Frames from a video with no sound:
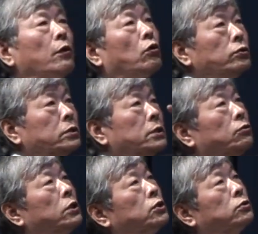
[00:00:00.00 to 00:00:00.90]
constant
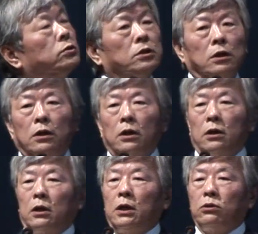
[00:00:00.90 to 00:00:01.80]
regions,
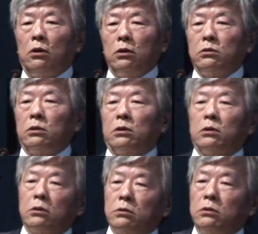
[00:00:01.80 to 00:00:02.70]
are not,
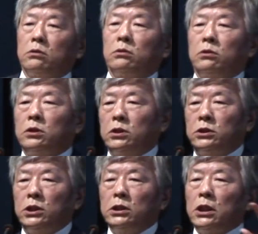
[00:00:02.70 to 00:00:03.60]

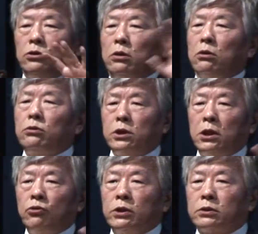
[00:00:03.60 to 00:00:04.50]
genes are not
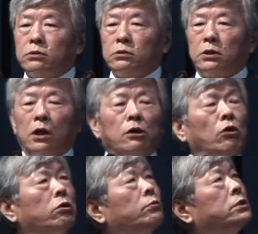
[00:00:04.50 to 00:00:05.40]
contiguous. There are a
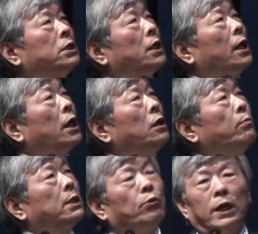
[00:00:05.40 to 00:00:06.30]
lot of DNA in
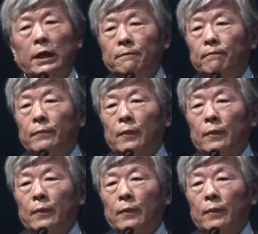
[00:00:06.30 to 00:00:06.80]
between,